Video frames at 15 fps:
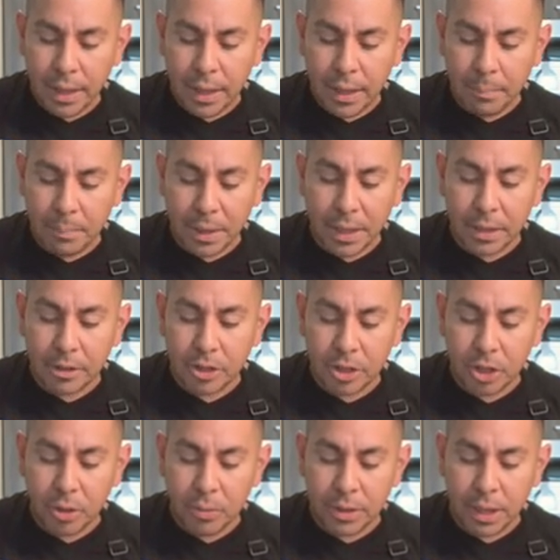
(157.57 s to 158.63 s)
but
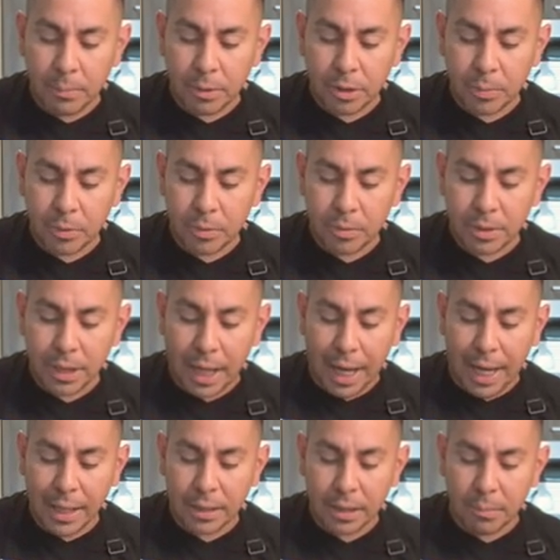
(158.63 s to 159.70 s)
2 tablespoons
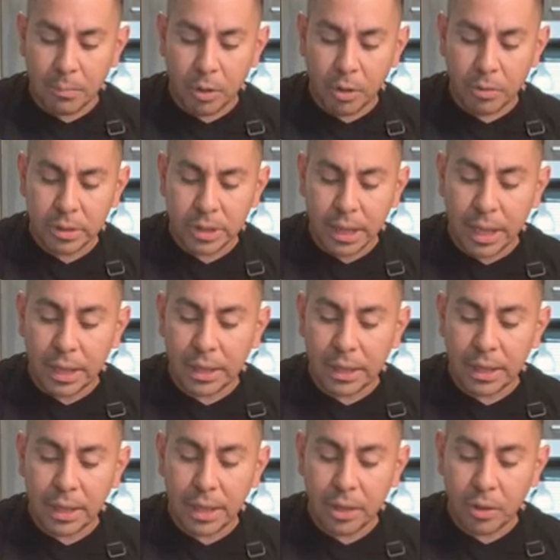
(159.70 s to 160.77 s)
at the most. A
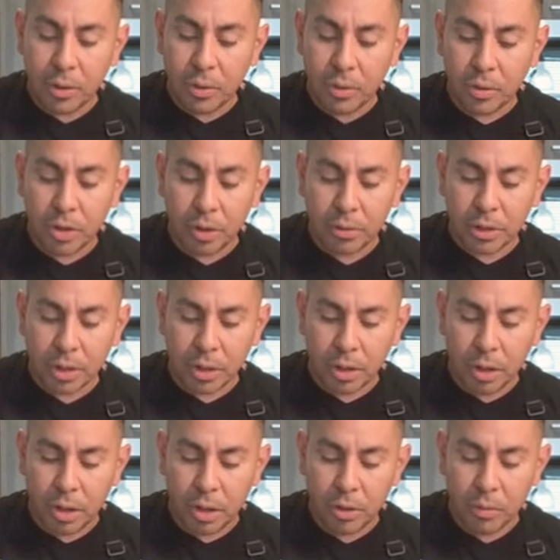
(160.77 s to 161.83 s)
little goes a
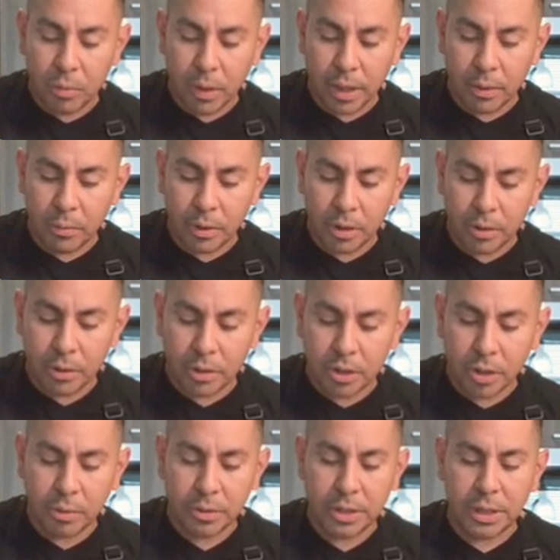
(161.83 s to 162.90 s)
long way when you're
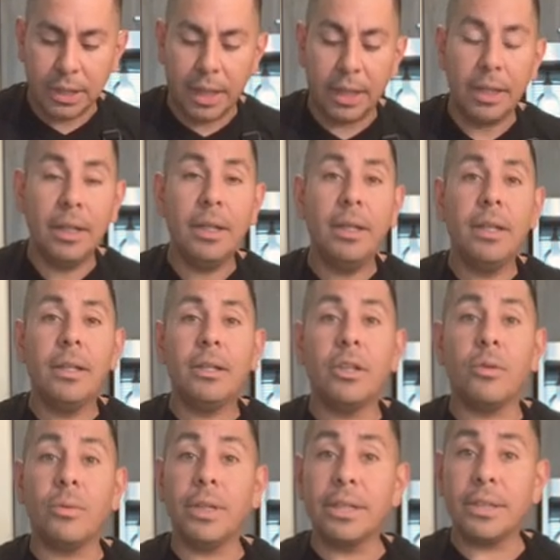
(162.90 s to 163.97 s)
toasting it. The
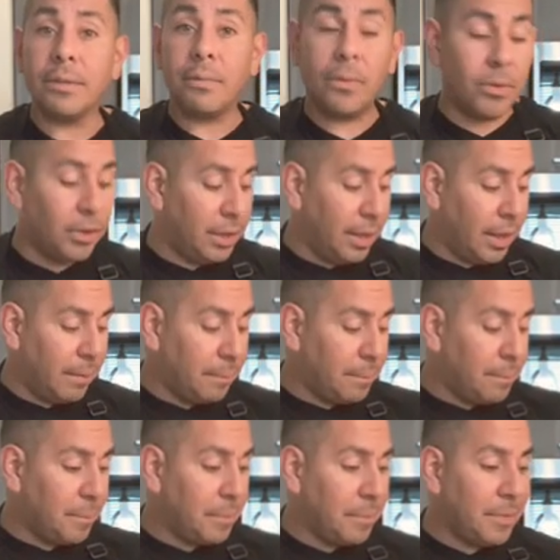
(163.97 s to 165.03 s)
reason for that
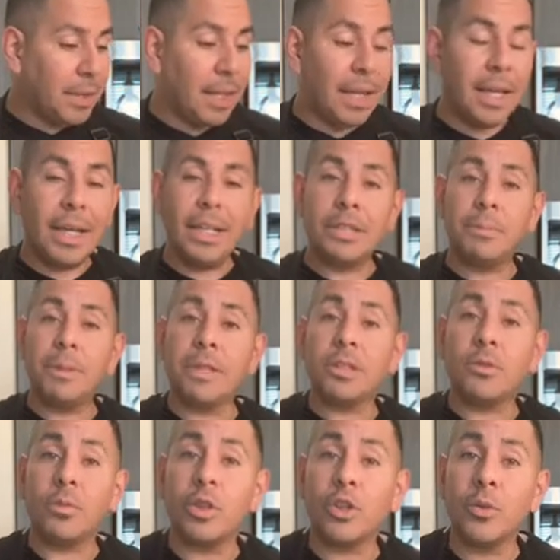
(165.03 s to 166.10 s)
is because
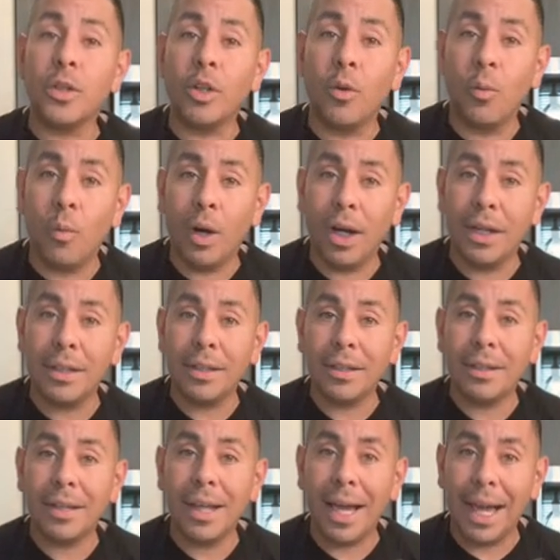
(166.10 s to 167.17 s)
we're doing one
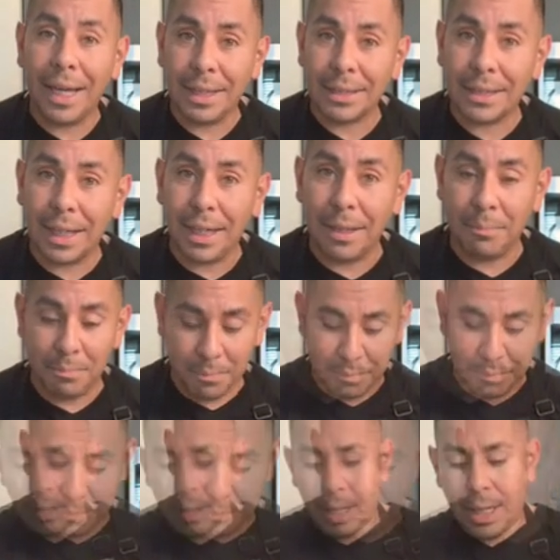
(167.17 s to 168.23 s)
at a time.
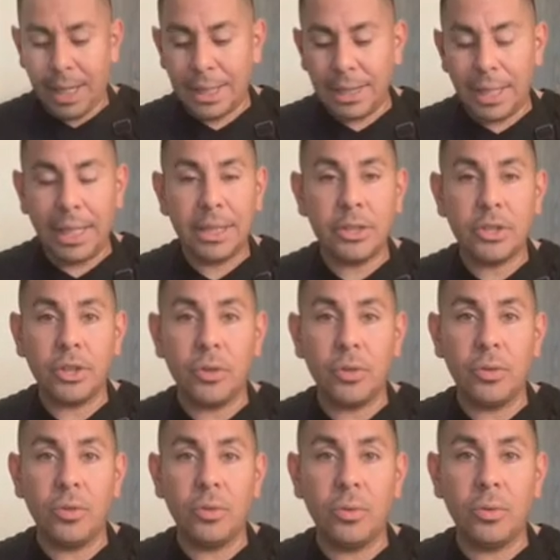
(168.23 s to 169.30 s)
I like
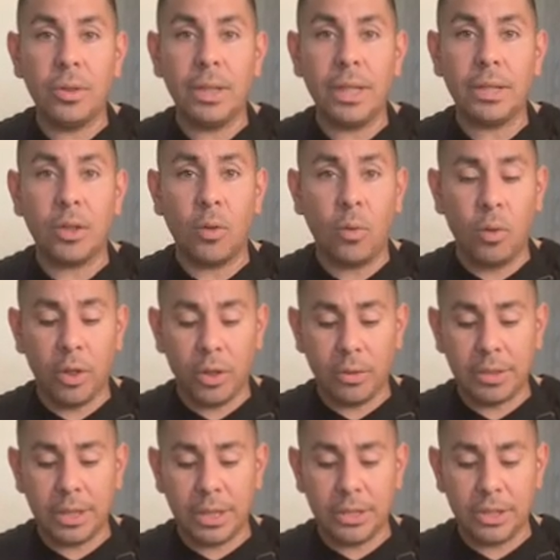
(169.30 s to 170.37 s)
to let the oil
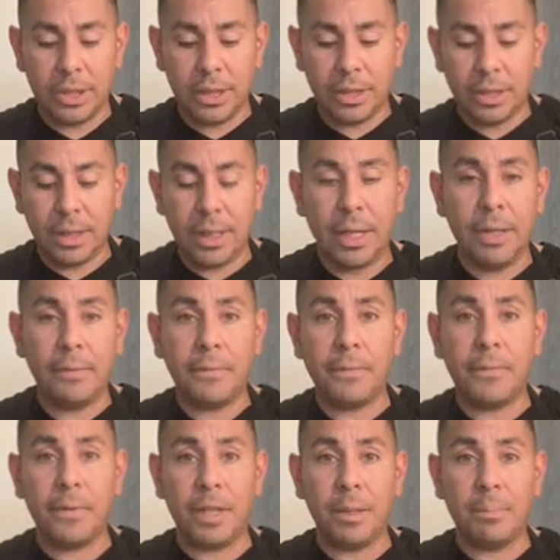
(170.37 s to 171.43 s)
touch it,
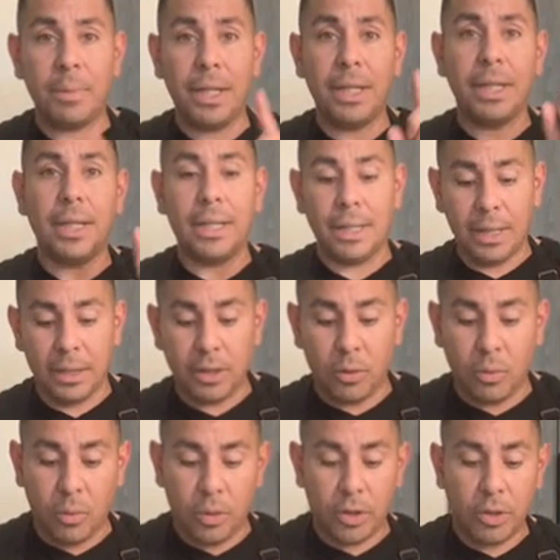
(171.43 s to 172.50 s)
flip it, let the
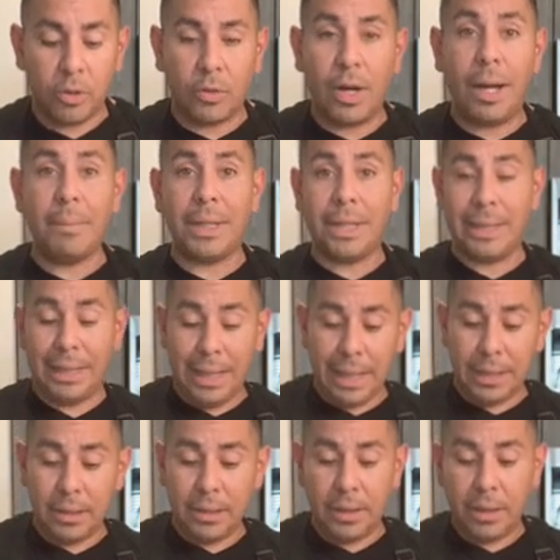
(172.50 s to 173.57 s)
oil grab it again,